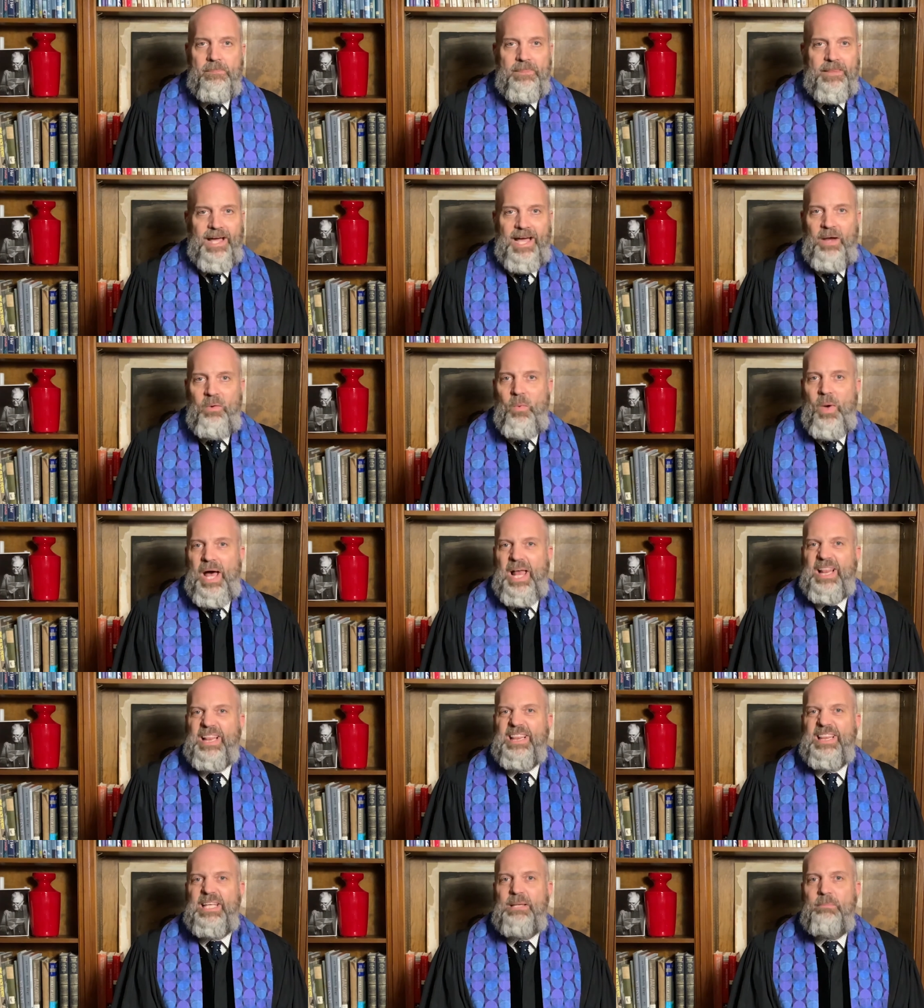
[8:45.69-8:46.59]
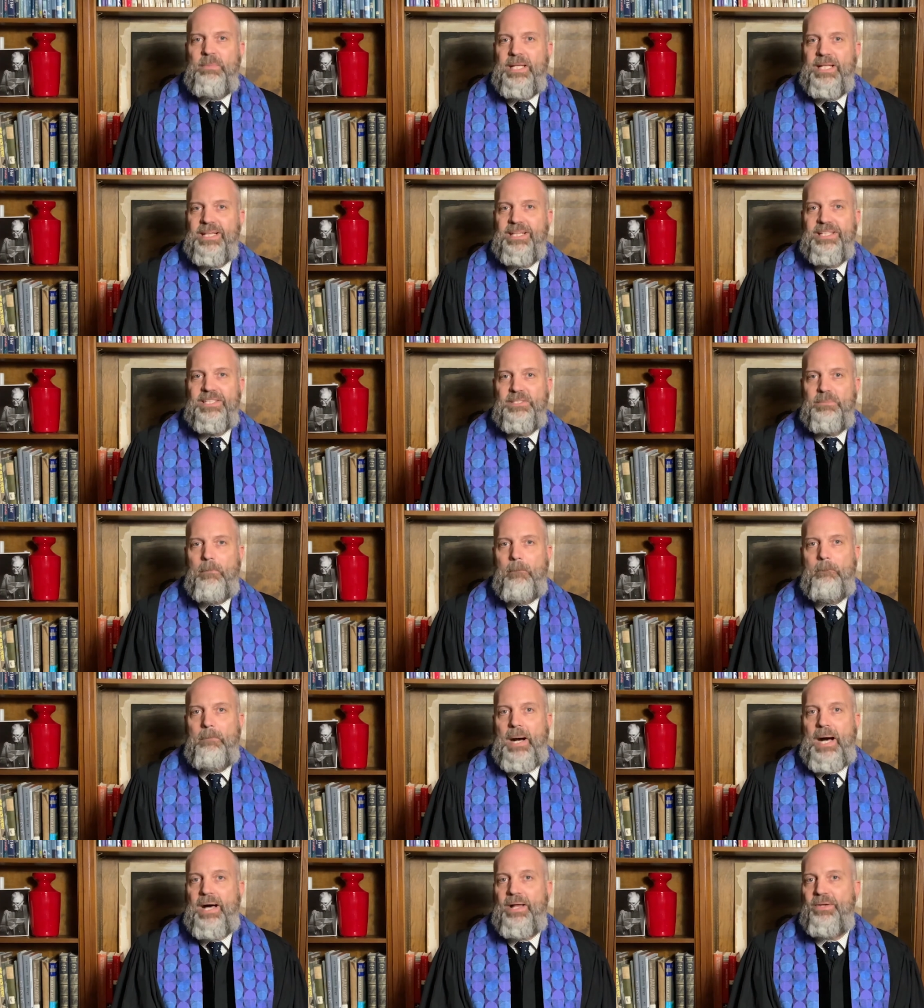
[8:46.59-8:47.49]
I want limitless
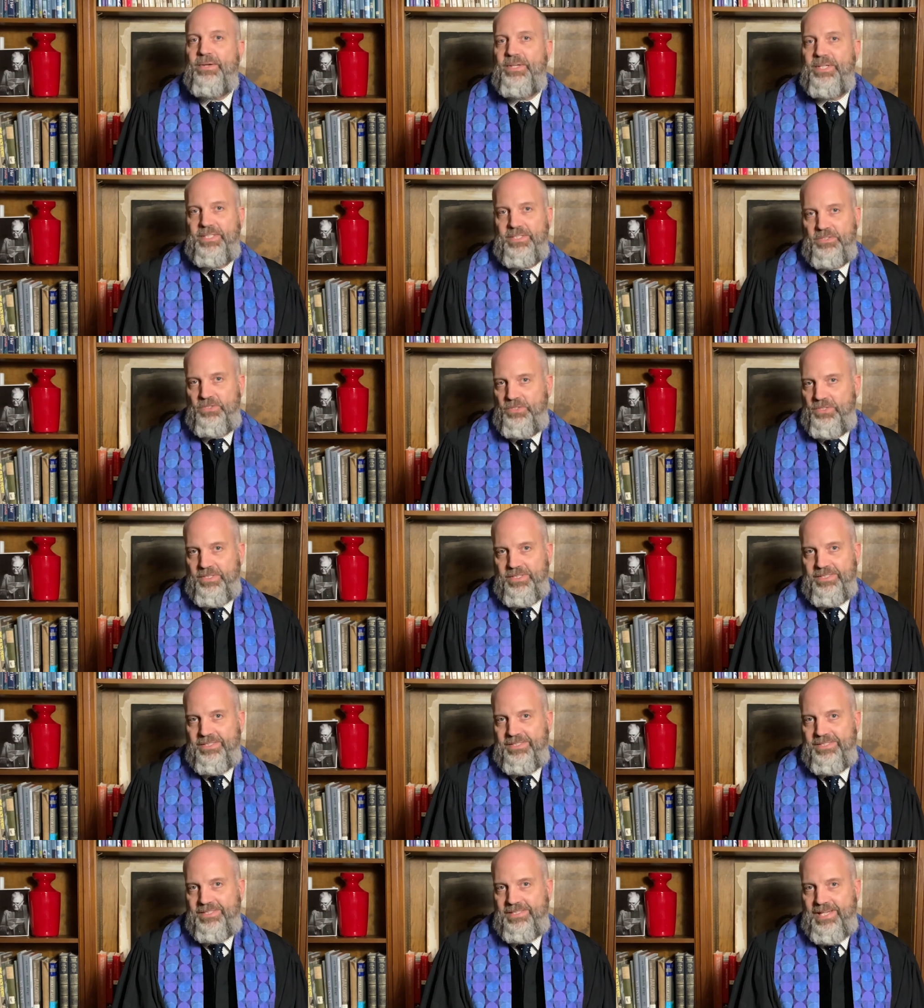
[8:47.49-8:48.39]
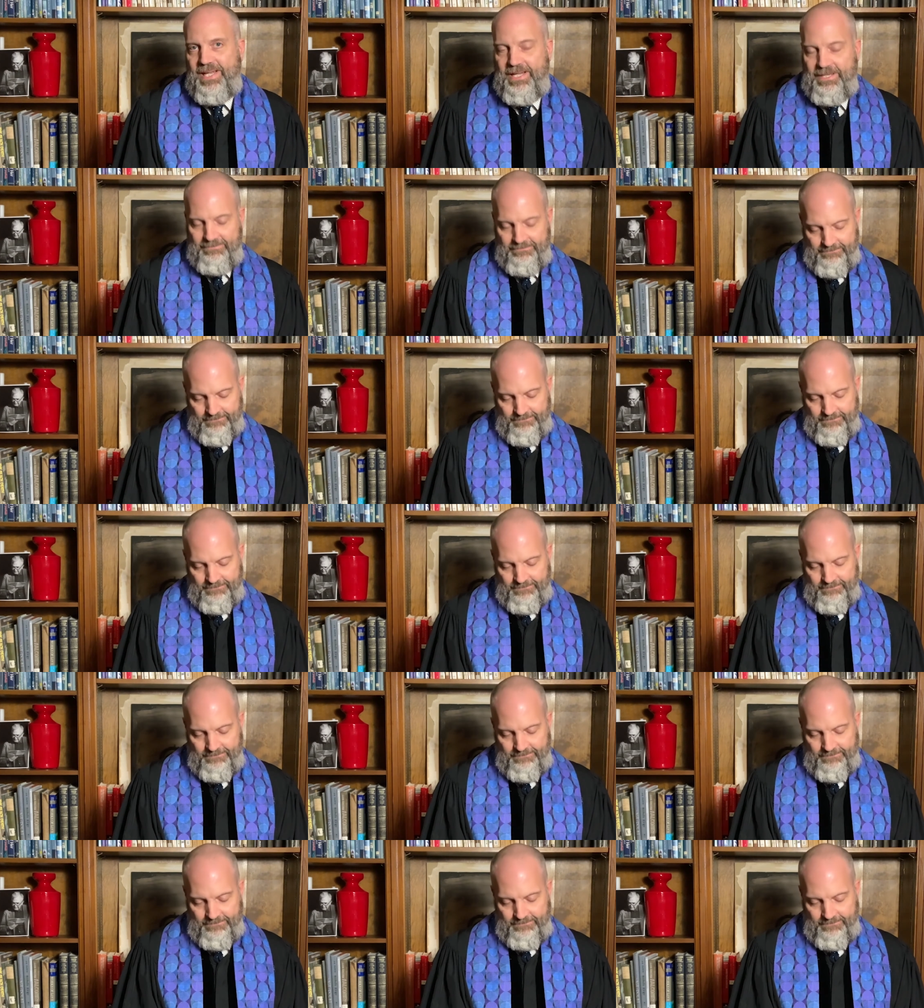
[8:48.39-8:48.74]
bondage instead.